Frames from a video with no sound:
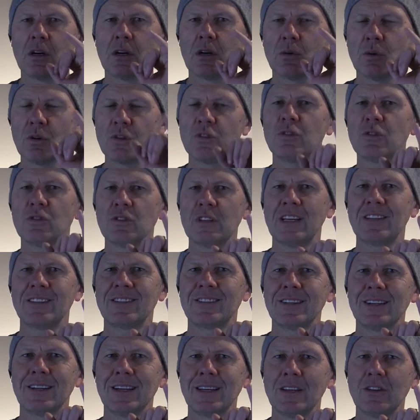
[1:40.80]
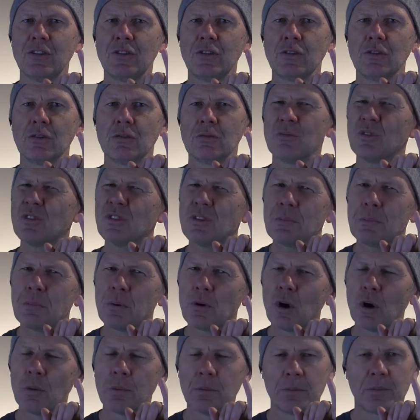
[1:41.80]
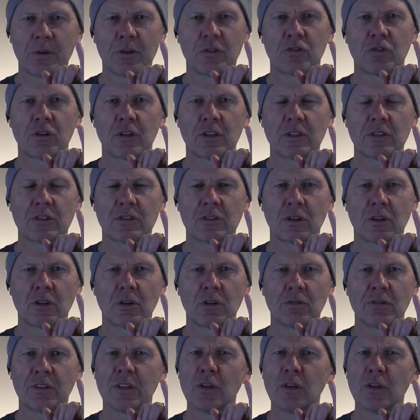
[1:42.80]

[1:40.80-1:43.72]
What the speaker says: What's your destination? What's the problem you're trying to solve?